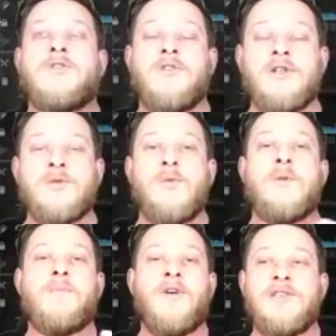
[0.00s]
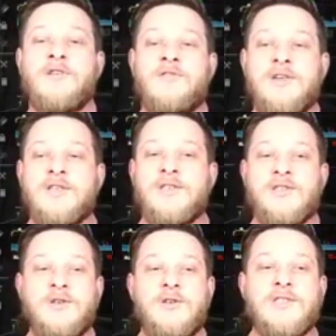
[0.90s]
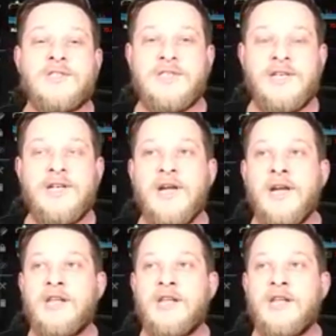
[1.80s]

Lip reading: Green is when the price increases. So you can see